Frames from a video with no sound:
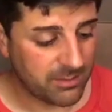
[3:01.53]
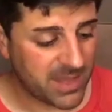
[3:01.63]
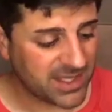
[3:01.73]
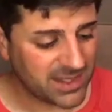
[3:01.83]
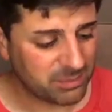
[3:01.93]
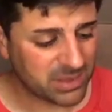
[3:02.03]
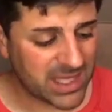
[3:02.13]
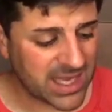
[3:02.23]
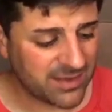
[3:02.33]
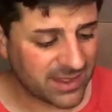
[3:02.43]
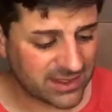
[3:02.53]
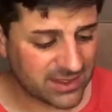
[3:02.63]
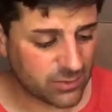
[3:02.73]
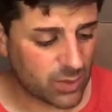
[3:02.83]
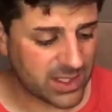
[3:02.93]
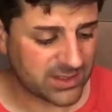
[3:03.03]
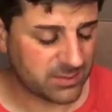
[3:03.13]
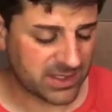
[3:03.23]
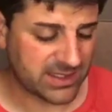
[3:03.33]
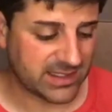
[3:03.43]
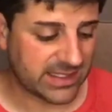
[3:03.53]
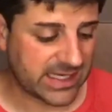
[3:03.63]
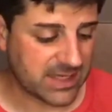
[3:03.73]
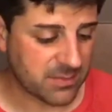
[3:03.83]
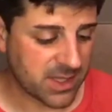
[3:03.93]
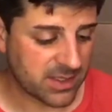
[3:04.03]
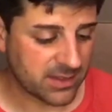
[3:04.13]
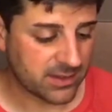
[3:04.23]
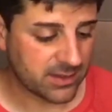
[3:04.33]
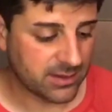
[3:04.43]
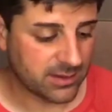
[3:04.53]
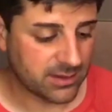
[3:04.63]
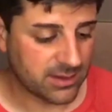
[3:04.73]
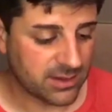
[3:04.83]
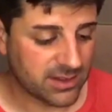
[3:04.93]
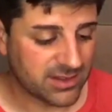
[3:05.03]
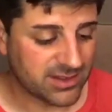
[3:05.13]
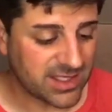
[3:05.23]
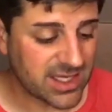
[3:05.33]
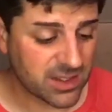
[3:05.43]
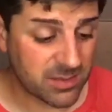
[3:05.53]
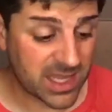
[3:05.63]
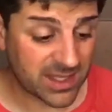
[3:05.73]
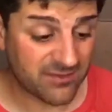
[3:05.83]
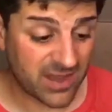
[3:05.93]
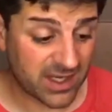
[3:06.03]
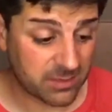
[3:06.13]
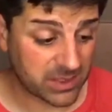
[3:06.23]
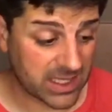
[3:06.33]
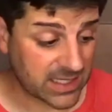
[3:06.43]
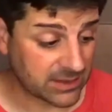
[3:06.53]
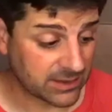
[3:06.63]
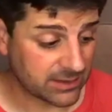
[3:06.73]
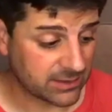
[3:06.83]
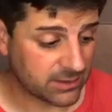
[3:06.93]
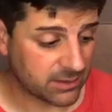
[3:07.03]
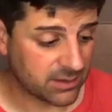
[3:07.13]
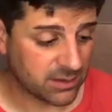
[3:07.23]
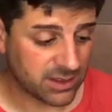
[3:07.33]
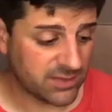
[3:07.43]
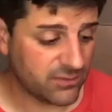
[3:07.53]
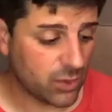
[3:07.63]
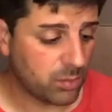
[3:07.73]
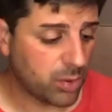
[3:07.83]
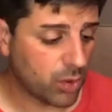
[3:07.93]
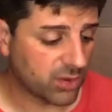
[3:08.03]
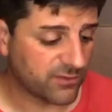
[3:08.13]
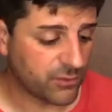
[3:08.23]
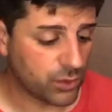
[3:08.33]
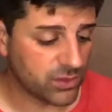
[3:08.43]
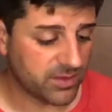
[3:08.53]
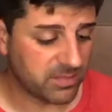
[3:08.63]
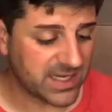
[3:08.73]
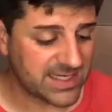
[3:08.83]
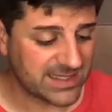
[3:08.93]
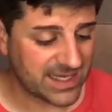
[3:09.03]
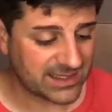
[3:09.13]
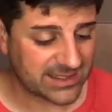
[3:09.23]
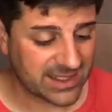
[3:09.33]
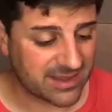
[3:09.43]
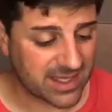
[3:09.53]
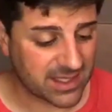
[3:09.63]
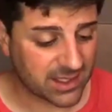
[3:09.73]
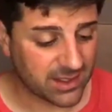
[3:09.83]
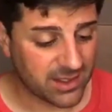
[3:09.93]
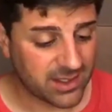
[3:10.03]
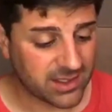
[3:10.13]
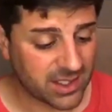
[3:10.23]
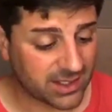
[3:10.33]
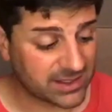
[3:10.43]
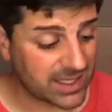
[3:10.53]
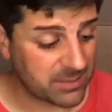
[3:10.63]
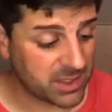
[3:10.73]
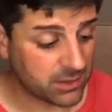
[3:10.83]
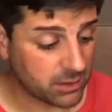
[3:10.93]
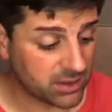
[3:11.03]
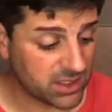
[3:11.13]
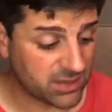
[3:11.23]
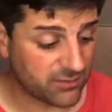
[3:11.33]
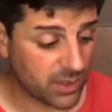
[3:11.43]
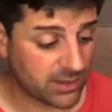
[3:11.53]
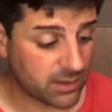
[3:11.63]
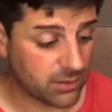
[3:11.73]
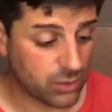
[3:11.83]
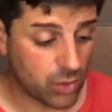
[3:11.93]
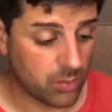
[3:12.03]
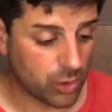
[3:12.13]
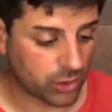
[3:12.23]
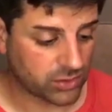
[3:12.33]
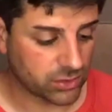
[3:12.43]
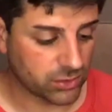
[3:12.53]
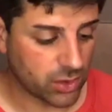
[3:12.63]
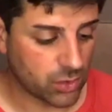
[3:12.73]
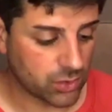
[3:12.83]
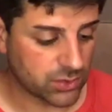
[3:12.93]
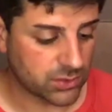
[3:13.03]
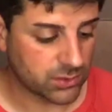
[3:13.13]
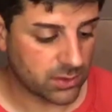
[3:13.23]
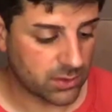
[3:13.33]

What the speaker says: make it plain that it was but a dream. See, you make it very plain. Give no poor fool the pretext to think ye are claiming knowledge of what no mortal knows.